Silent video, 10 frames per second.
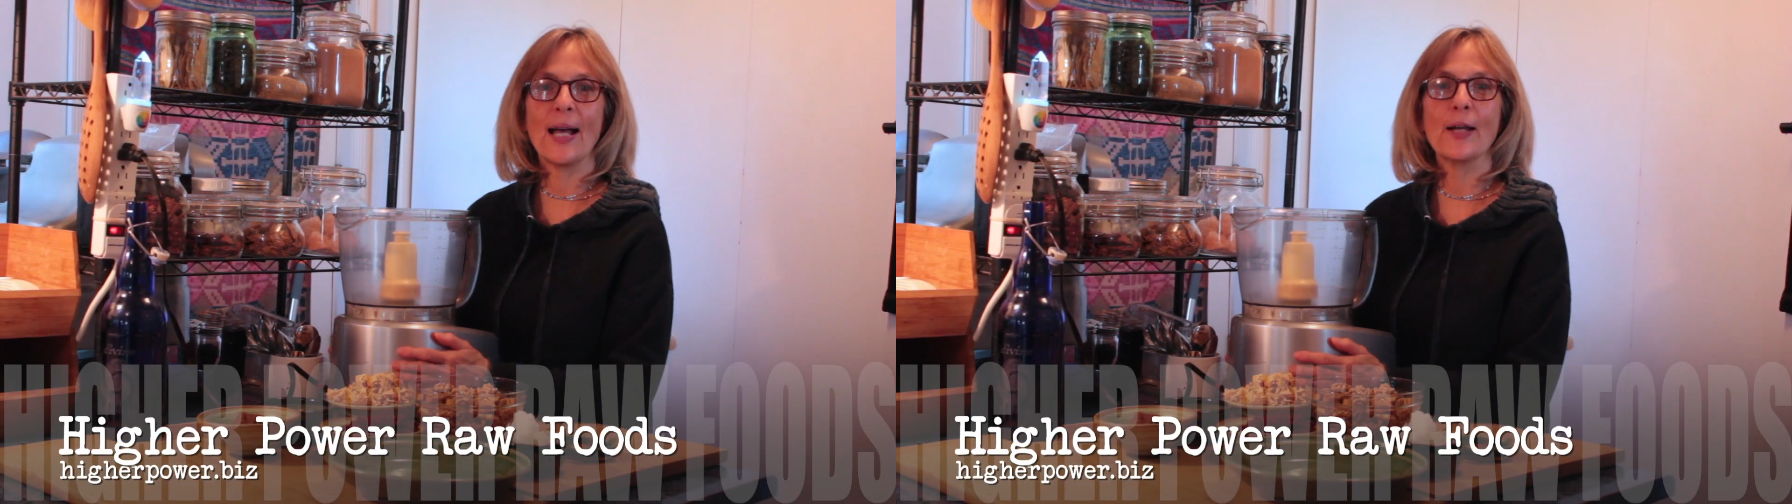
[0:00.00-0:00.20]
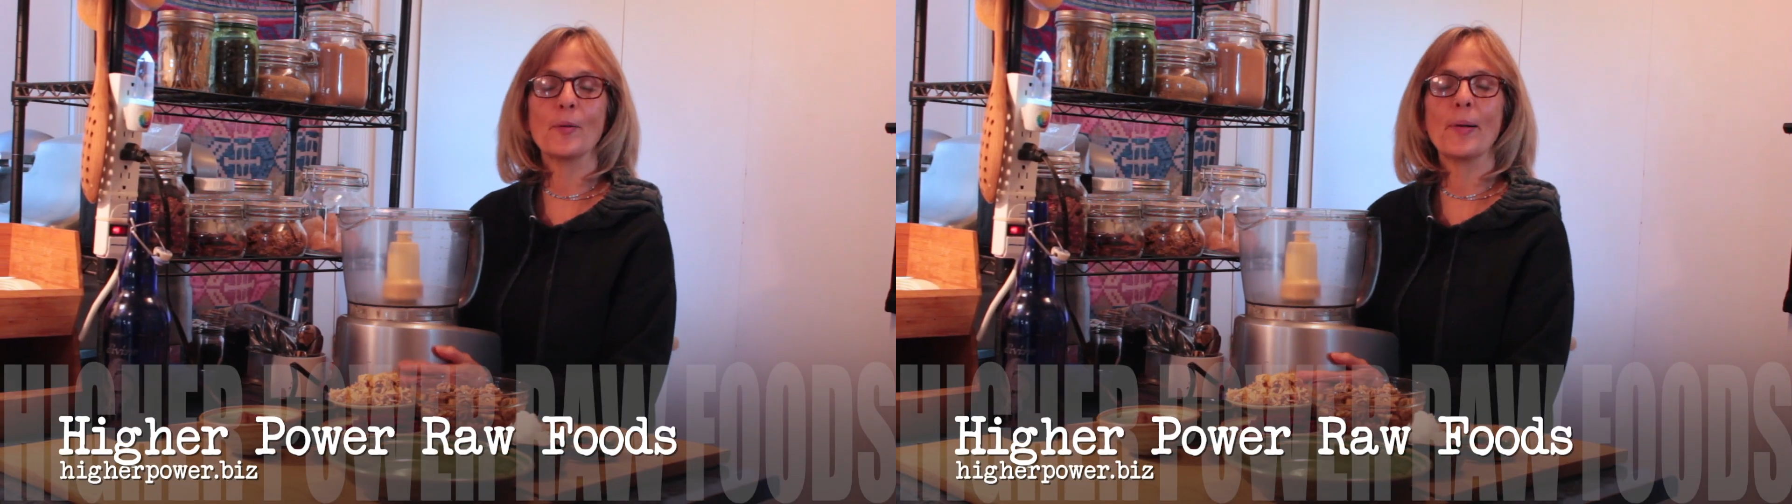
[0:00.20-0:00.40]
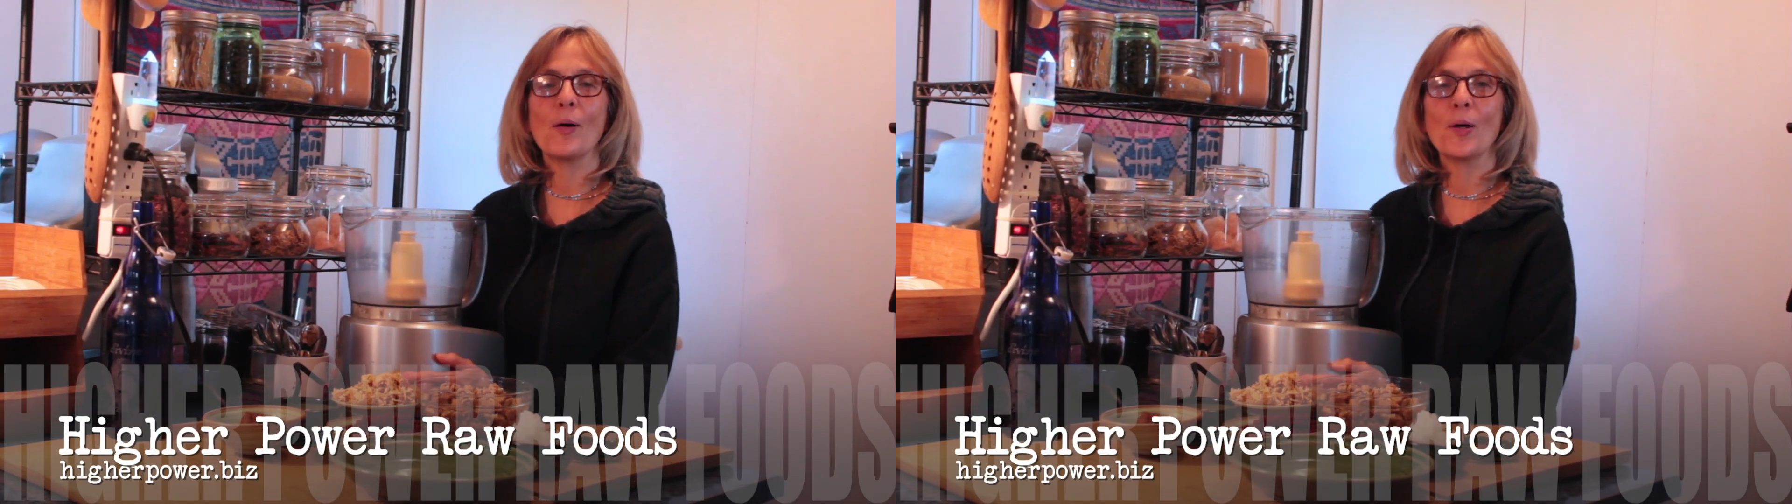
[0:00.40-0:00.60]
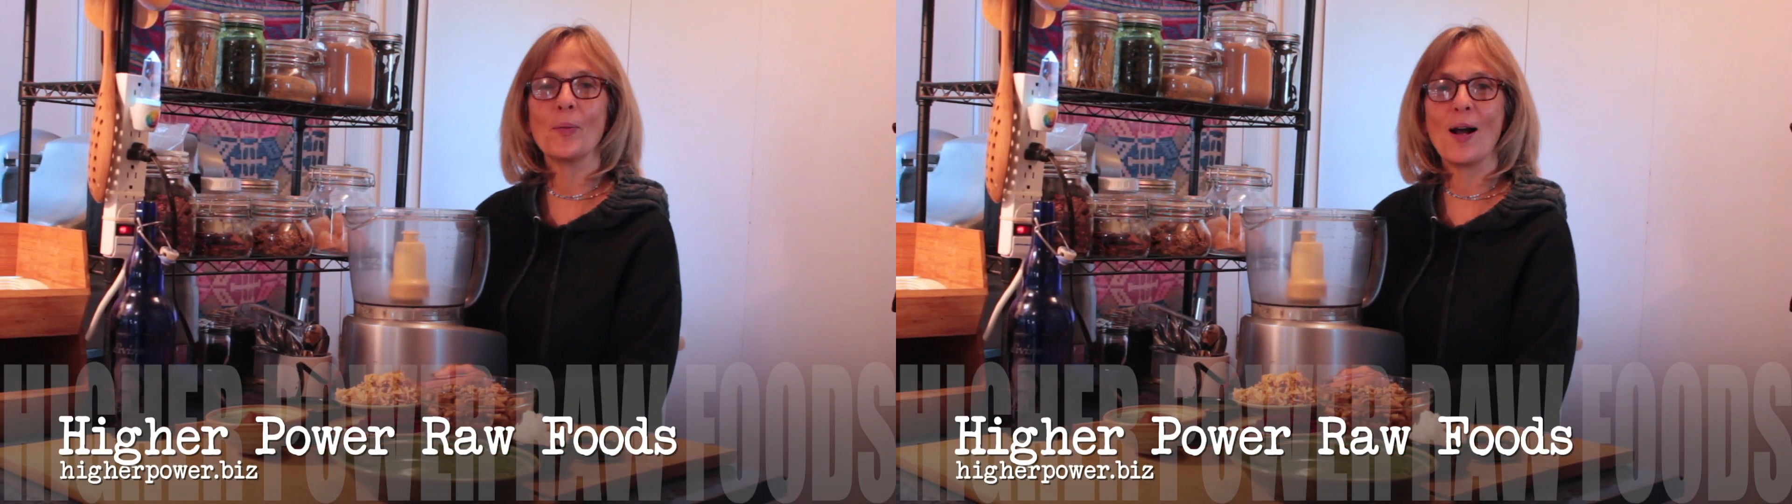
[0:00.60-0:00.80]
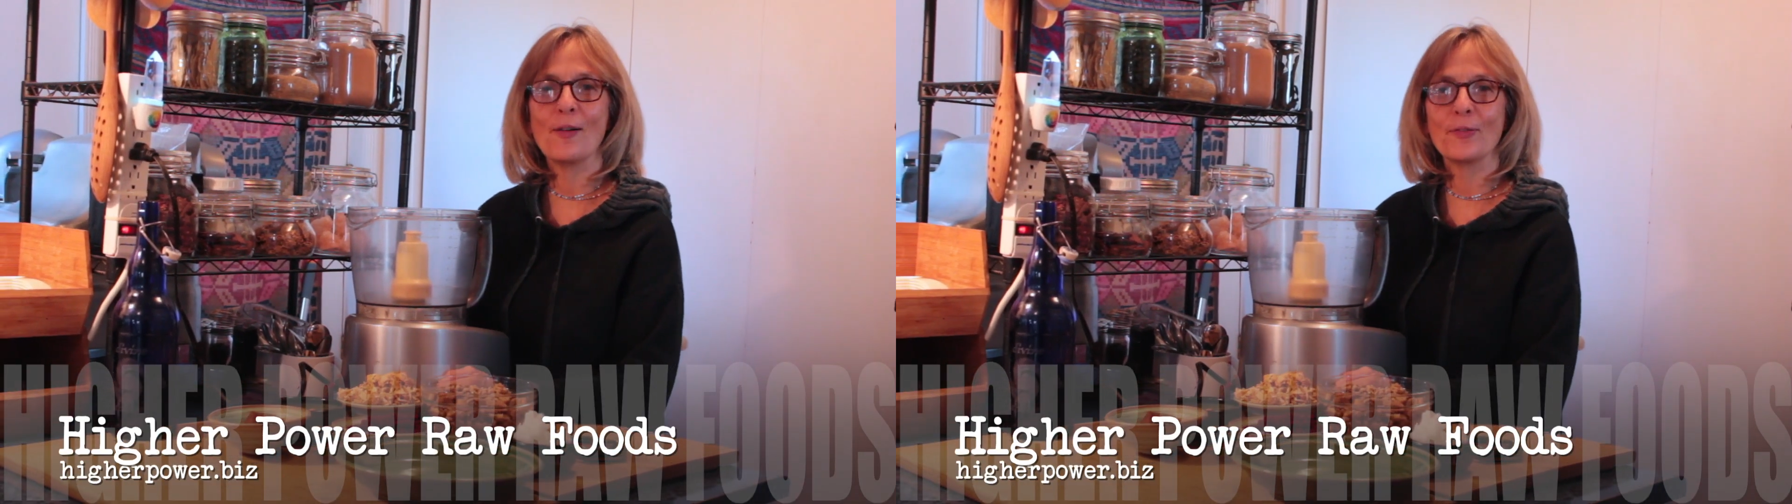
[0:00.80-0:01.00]
Higher Power
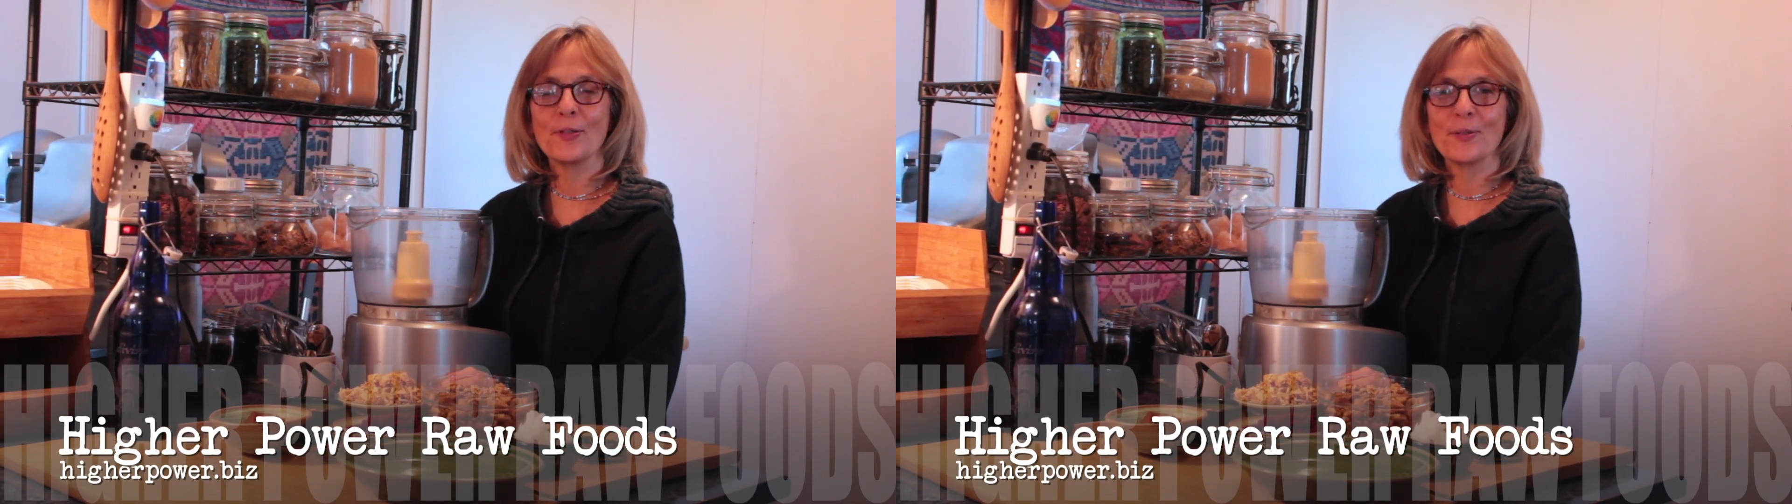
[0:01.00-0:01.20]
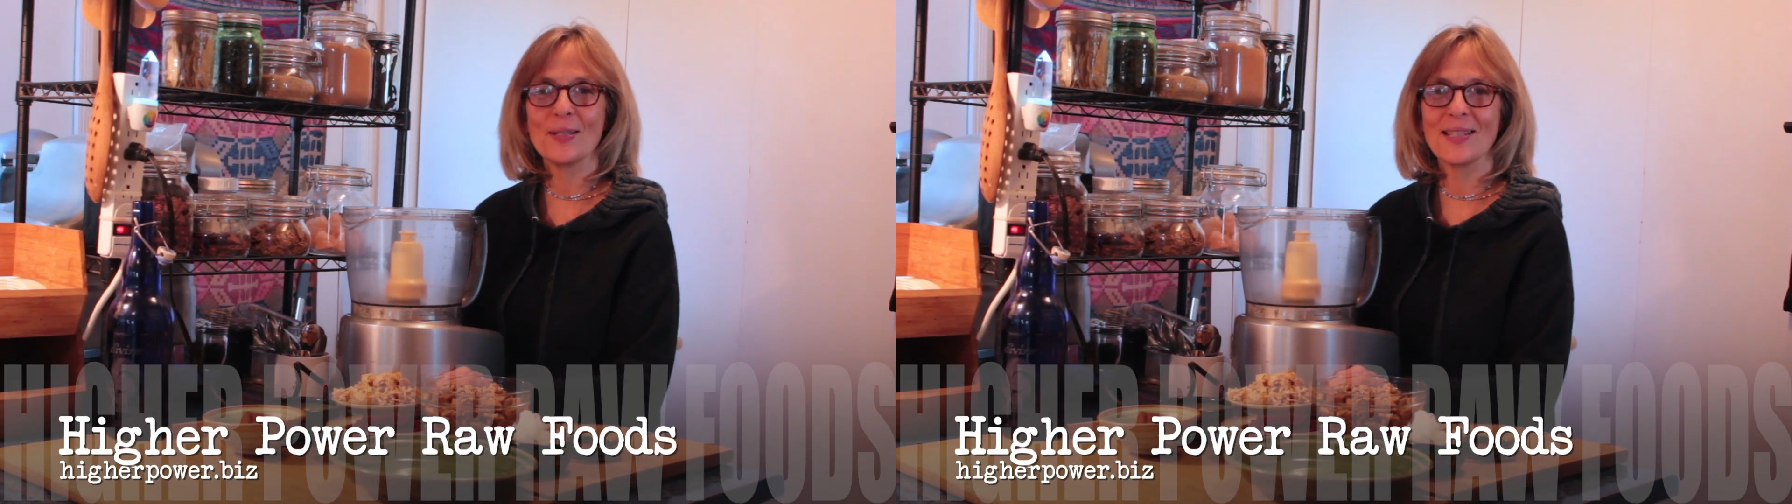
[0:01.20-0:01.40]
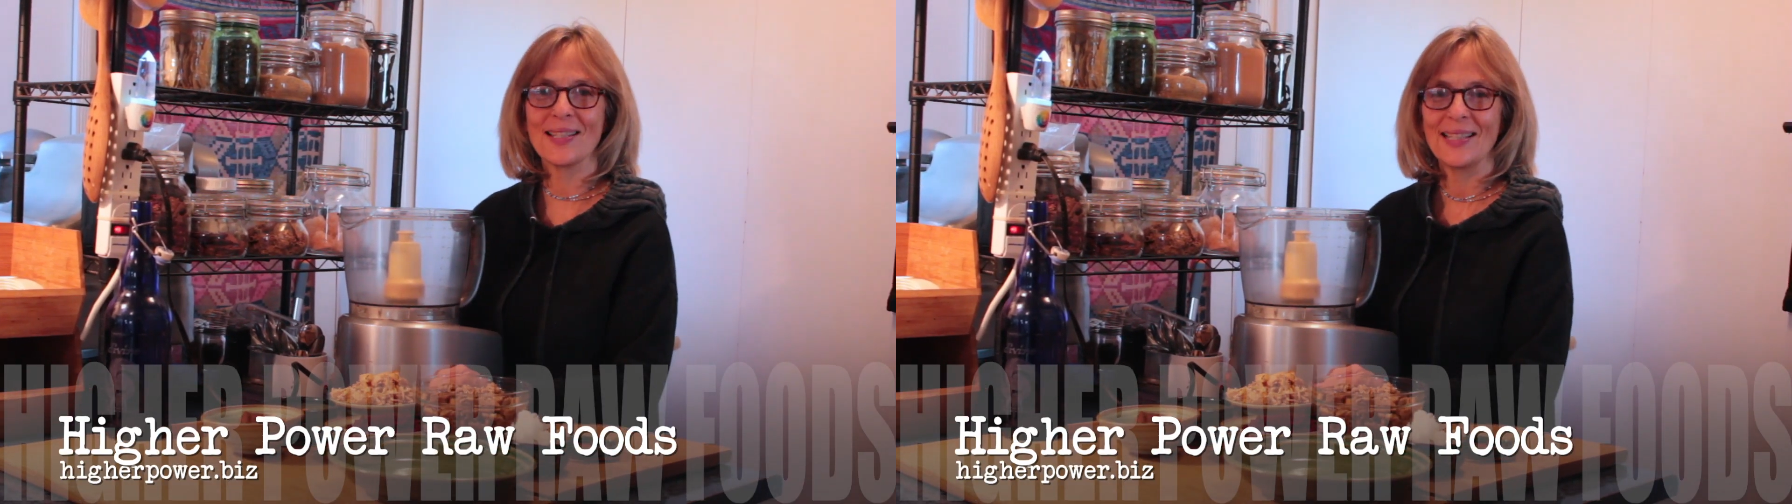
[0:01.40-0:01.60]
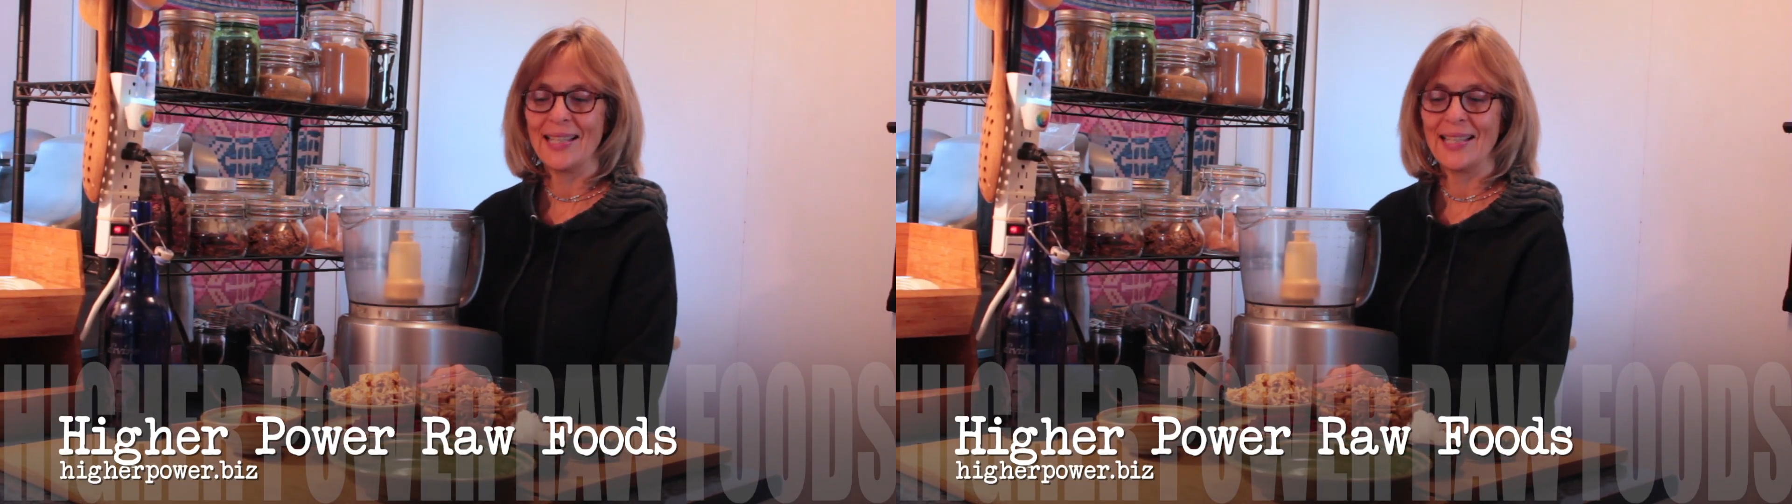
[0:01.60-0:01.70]
Raw Foods.